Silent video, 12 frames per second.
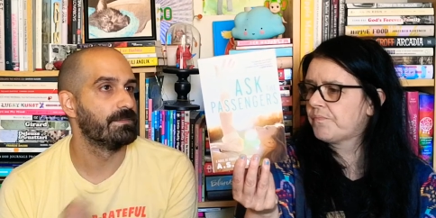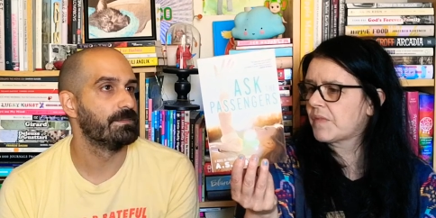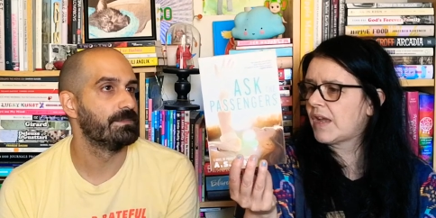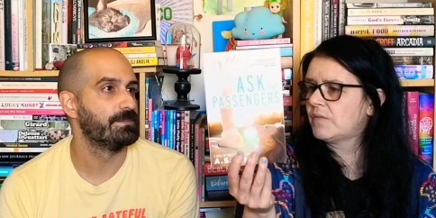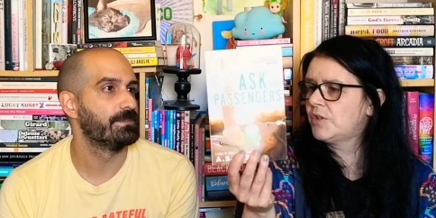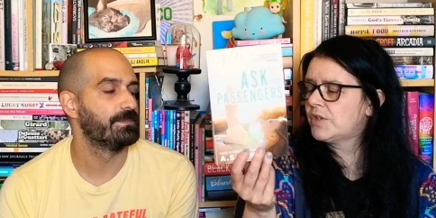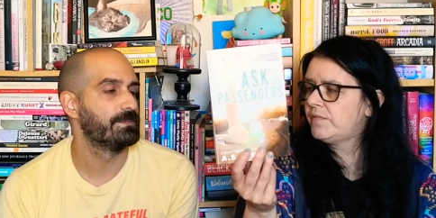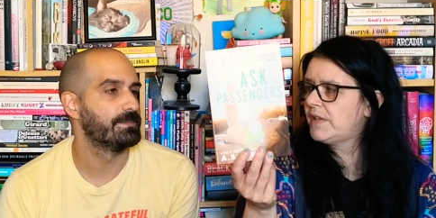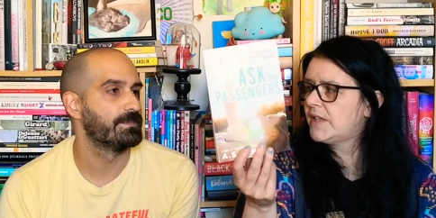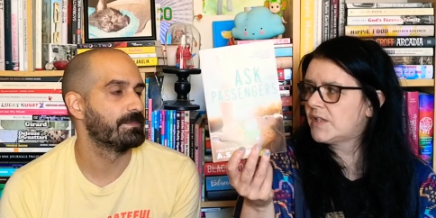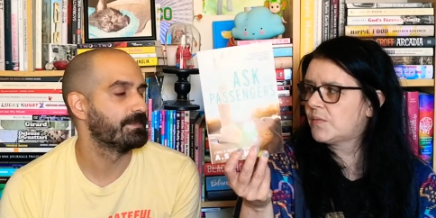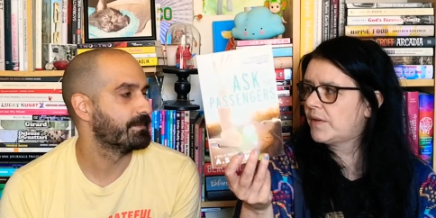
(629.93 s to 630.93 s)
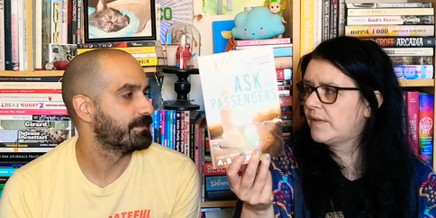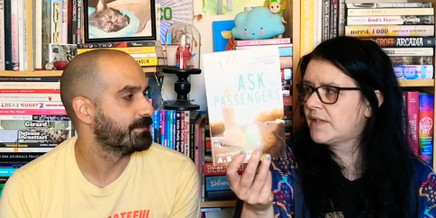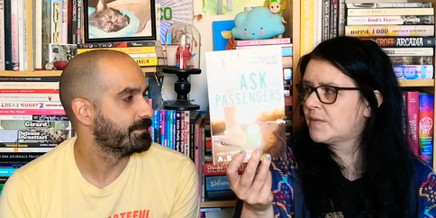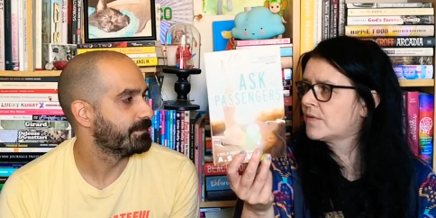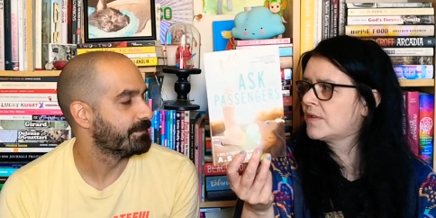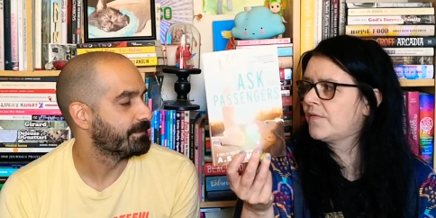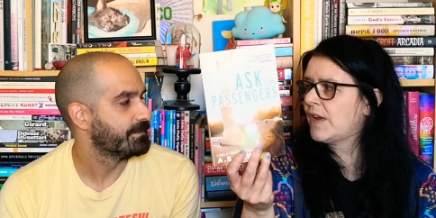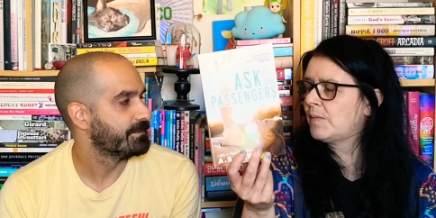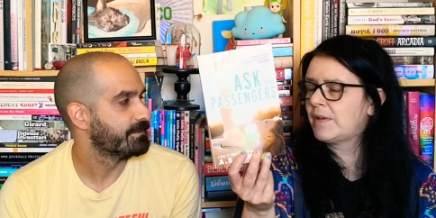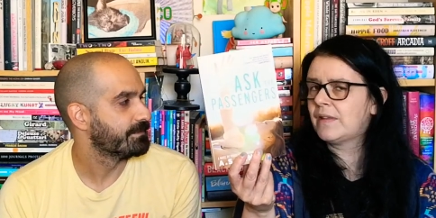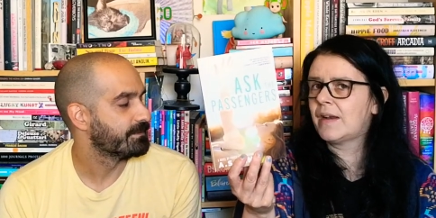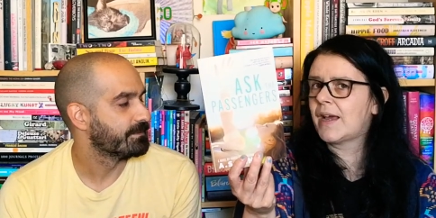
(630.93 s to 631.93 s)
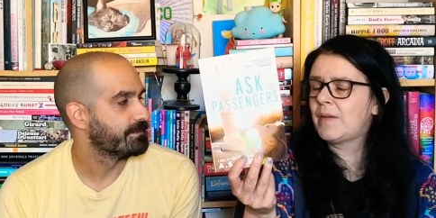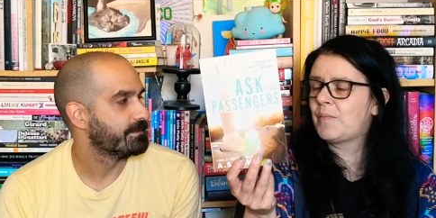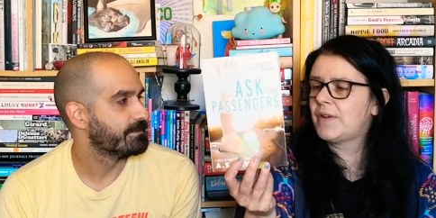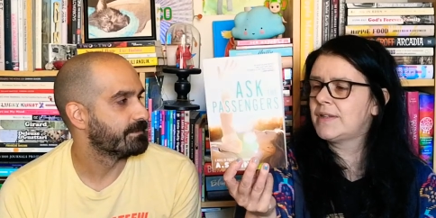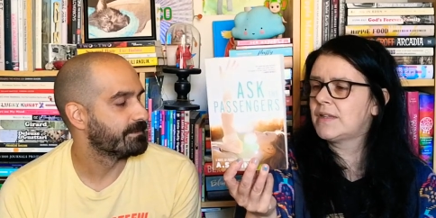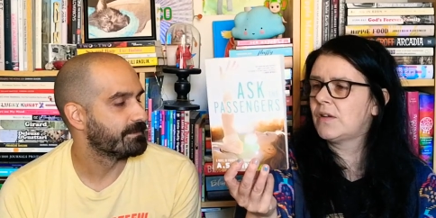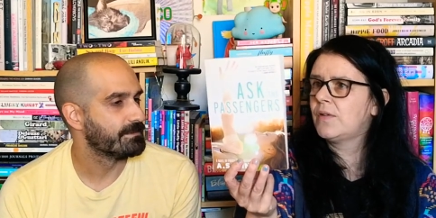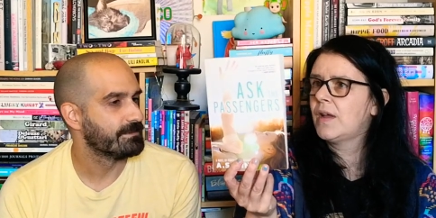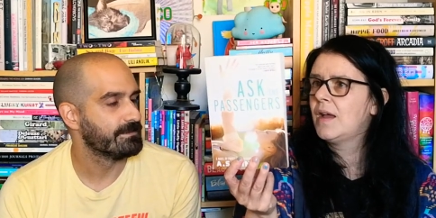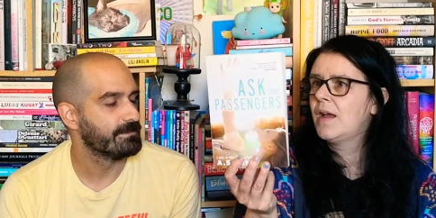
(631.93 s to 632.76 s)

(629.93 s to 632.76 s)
Speaker 1: I wanted to read this one, and this wasn't available in the library, so